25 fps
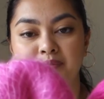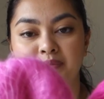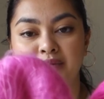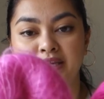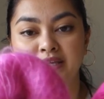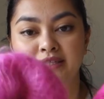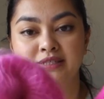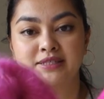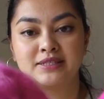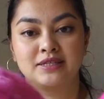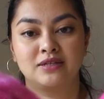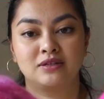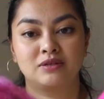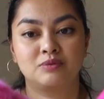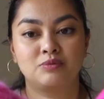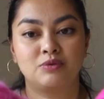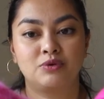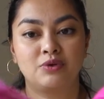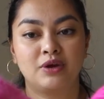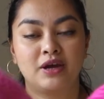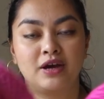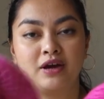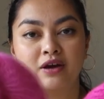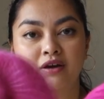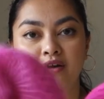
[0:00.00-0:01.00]
Kid Silk
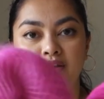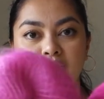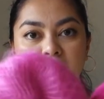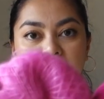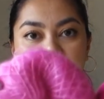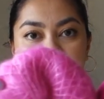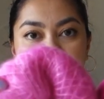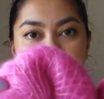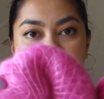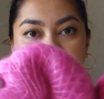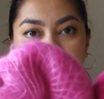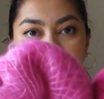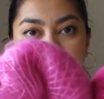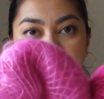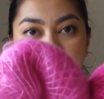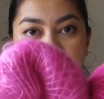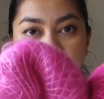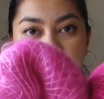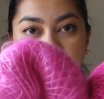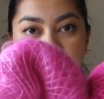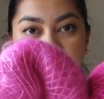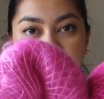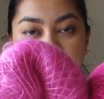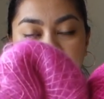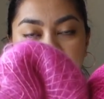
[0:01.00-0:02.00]
Mohair in the
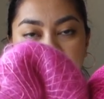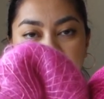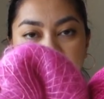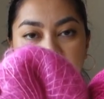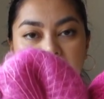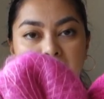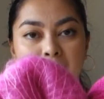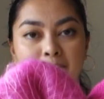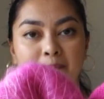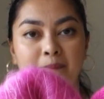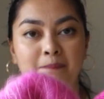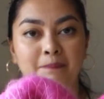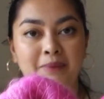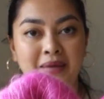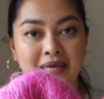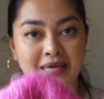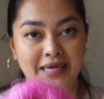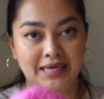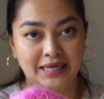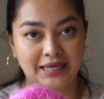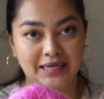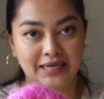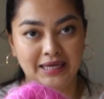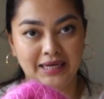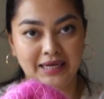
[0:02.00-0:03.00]
colorway
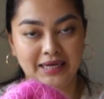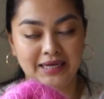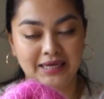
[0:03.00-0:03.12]
pink.